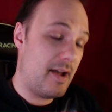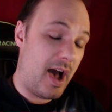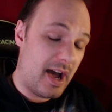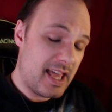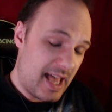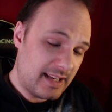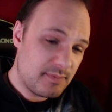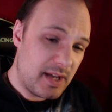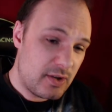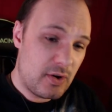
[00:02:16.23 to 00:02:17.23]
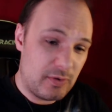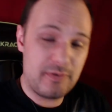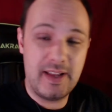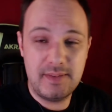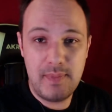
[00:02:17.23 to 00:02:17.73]
I and my
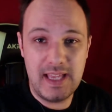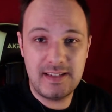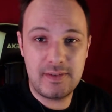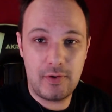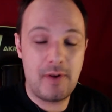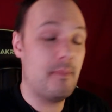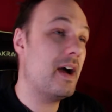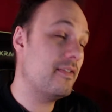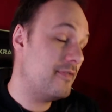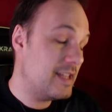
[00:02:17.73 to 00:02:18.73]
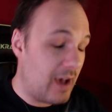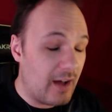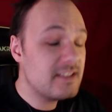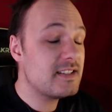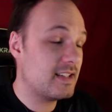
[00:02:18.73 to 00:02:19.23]
girlfriend, Mist, or my
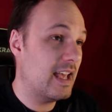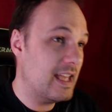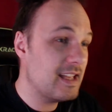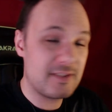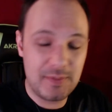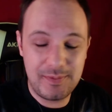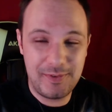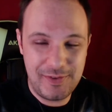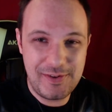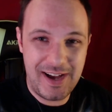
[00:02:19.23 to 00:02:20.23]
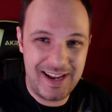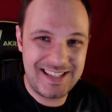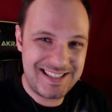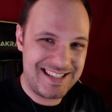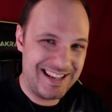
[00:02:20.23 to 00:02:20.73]
fiancé, as some of you
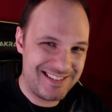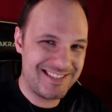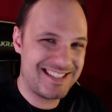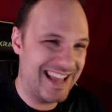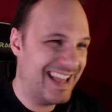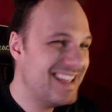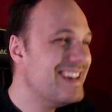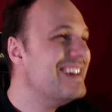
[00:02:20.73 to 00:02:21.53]
guys tend to say.